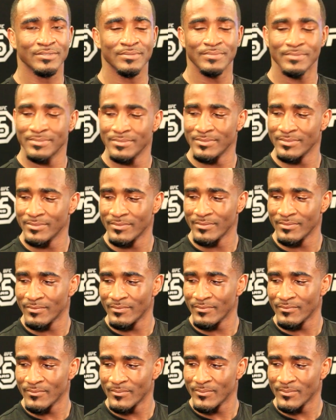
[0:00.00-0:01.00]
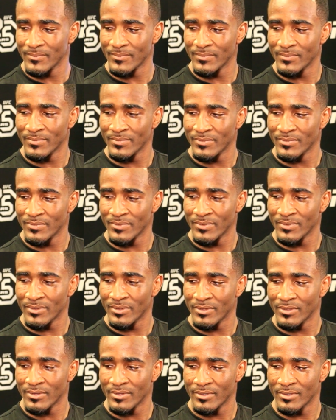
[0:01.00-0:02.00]
So when was the last time you were waiting?
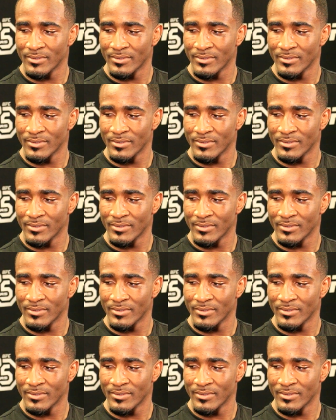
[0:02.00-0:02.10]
